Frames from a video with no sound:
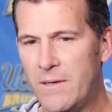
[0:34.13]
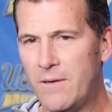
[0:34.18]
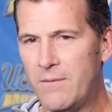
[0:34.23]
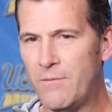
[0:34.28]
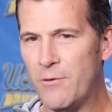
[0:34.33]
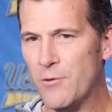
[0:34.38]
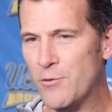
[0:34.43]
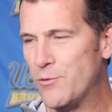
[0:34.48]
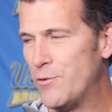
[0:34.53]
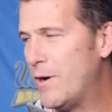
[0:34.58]

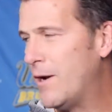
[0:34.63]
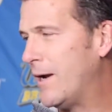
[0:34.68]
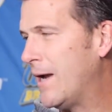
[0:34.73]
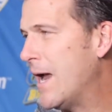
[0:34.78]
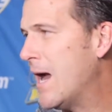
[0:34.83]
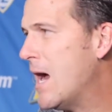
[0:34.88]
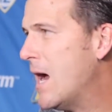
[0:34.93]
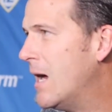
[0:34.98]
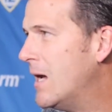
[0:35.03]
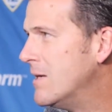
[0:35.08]
first round
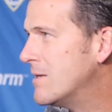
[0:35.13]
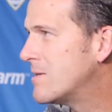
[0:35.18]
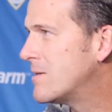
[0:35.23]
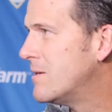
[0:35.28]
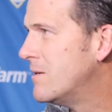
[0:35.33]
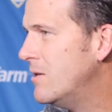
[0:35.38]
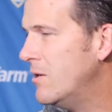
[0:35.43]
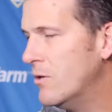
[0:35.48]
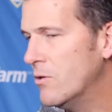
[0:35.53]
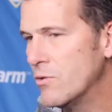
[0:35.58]

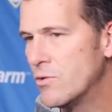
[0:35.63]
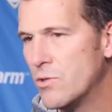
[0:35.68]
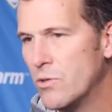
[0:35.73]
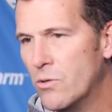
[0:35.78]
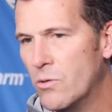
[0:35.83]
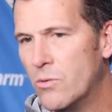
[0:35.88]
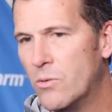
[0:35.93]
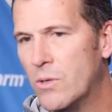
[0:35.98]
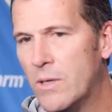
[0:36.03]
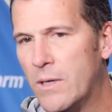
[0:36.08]
guys,
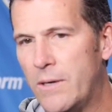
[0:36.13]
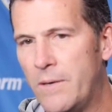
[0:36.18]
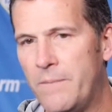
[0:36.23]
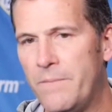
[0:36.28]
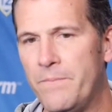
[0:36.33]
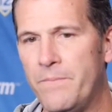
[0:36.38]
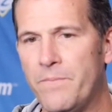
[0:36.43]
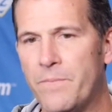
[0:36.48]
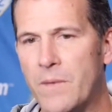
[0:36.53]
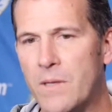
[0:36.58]

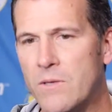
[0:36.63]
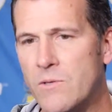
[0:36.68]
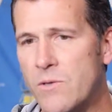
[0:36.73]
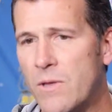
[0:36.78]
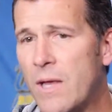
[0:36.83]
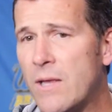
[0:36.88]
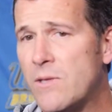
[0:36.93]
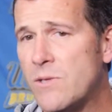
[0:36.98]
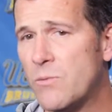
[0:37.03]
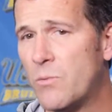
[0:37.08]
so
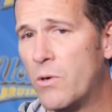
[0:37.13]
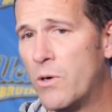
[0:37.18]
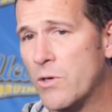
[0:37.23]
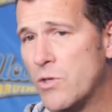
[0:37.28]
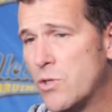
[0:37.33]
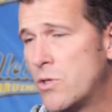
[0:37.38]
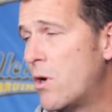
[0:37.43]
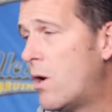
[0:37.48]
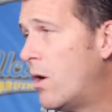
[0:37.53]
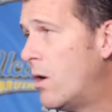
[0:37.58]
that's where it
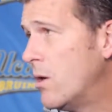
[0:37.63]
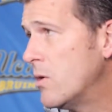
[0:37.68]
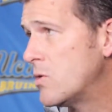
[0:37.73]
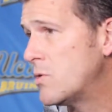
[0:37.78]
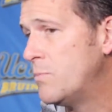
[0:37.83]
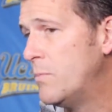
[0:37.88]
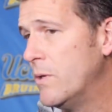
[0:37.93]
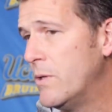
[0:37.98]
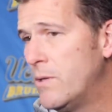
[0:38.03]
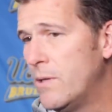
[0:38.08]

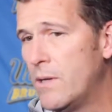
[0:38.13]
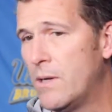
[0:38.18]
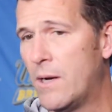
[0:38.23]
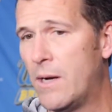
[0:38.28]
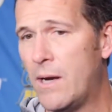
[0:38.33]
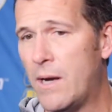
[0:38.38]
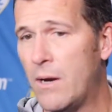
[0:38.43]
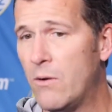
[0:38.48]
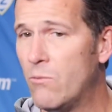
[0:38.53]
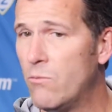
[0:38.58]
starts. But then
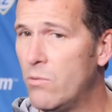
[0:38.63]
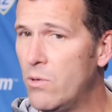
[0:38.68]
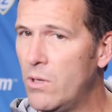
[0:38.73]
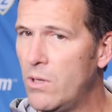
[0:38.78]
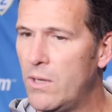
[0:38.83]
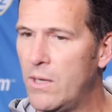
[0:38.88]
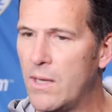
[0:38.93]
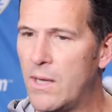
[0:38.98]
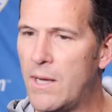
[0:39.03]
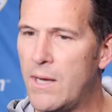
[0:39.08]
I
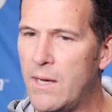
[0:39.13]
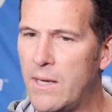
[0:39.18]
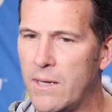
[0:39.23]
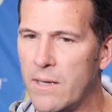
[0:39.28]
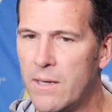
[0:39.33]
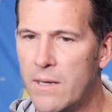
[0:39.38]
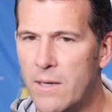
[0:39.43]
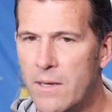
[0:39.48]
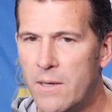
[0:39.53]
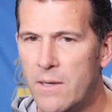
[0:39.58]
really like,
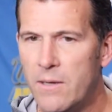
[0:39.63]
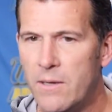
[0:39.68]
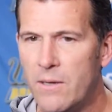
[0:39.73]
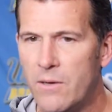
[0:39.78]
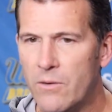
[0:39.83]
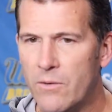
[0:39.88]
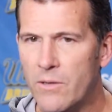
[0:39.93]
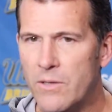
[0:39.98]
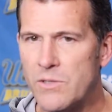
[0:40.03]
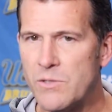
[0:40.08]

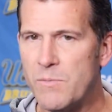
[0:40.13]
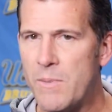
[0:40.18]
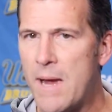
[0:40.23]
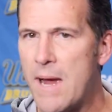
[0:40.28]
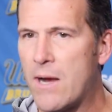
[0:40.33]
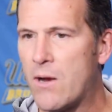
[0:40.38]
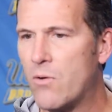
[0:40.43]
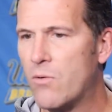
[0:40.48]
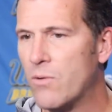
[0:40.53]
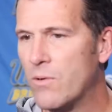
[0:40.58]
this
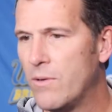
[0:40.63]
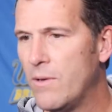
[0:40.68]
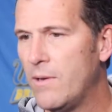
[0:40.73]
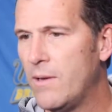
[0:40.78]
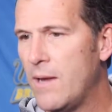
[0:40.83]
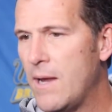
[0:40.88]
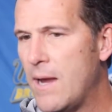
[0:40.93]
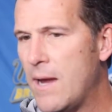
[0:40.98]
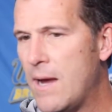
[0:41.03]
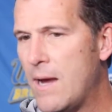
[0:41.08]
backcourt that
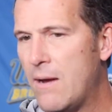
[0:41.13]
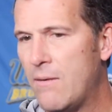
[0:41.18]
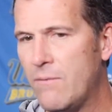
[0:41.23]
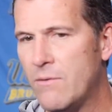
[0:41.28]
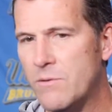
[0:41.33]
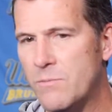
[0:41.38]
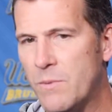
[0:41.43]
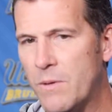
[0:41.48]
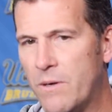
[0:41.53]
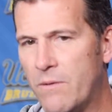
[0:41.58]
they have
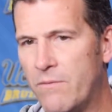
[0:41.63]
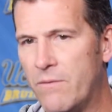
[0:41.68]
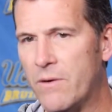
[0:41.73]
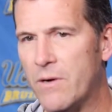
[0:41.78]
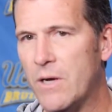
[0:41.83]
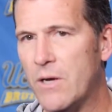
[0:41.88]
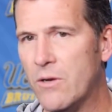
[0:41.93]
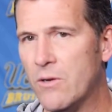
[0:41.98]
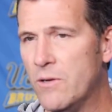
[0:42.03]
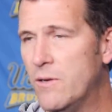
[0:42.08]
has been a
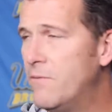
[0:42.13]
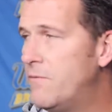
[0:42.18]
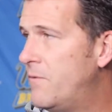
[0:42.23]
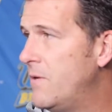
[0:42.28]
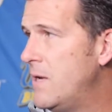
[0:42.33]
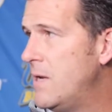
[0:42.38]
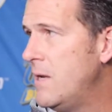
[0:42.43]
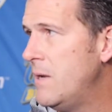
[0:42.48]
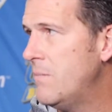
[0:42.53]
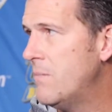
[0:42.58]
very good
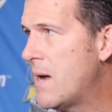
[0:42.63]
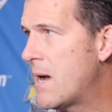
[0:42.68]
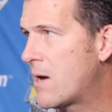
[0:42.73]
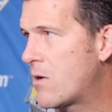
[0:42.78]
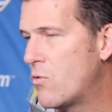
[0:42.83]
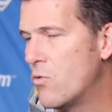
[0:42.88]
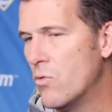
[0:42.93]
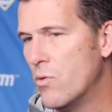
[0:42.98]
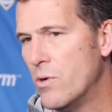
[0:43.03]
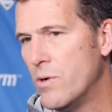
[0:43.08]
defending
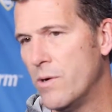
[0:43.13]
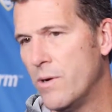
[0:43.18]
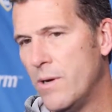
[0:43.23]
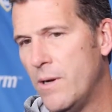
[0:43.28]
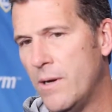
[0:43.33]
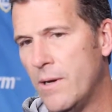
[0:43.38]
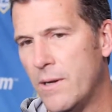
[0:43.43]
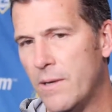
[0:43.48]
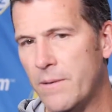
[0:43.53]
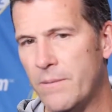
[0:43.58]
backcourt.
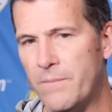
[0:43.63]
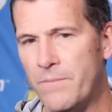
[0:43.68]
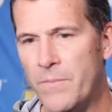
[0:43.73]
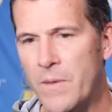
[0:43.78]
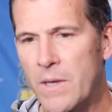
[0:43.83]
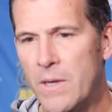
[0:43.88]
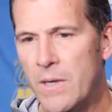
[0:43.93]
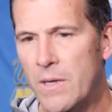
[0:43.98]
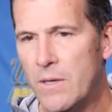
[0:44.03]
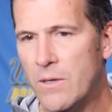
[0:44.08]
And
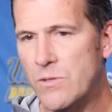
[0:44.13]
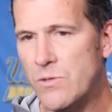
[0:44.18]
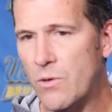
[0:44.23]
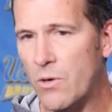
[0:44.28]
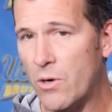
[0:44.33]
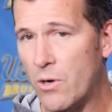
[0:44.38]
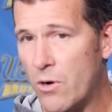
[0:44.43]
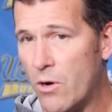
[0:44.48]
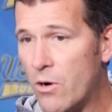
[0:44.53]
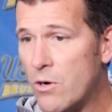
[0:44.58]
so
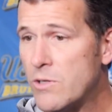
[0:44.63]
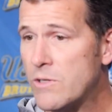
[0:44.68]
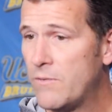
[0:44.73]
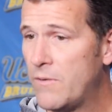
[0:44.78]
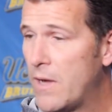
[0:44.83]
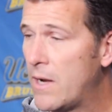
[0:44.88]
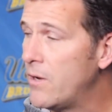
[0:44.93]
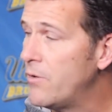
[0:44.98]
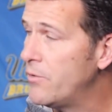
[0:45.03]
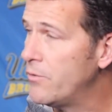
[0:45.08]
our guards
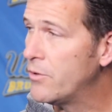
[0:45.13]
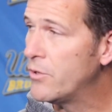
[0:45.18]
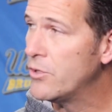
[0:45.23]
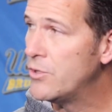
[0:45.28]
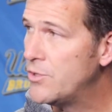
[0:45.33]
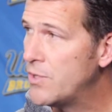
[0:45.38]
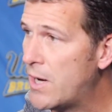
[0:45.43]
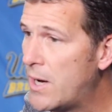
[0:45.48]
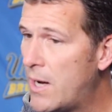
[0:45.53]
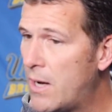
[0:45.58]
have got to do a
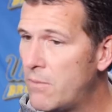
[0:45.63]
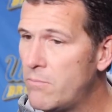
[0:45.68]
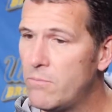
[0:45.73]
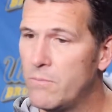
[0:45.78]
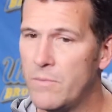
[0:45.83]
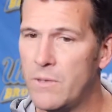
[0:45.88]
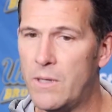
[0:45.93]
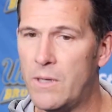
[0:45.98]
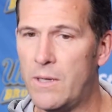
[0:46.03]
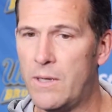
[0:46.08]
good
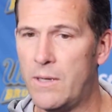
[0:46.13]
job.